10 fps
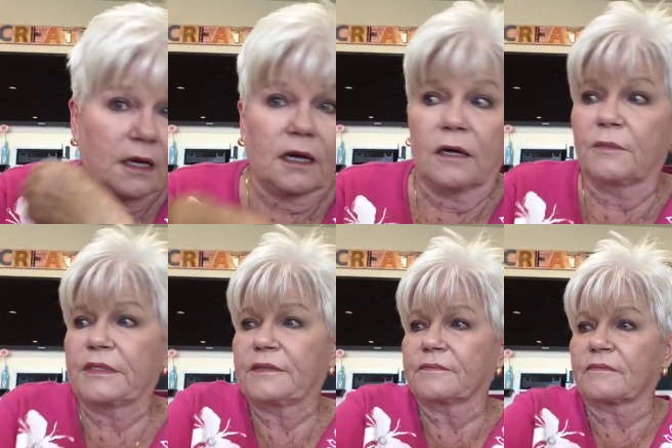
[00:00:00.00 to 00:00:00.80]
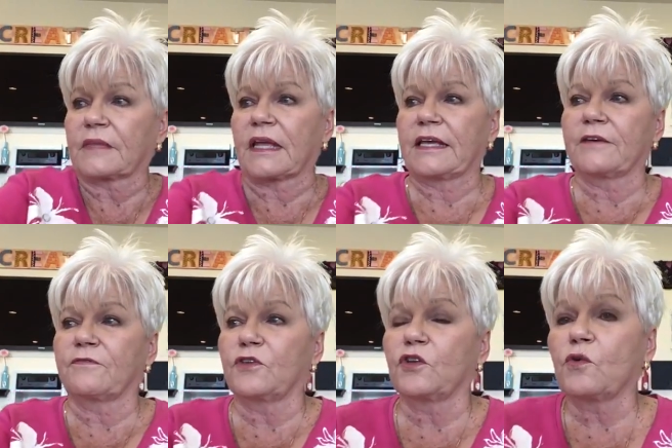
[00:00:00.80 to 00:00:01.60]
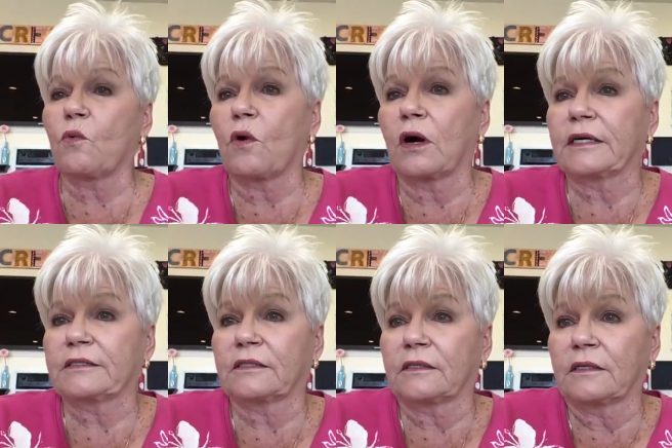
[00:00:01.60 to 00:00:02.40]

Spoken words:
But if you want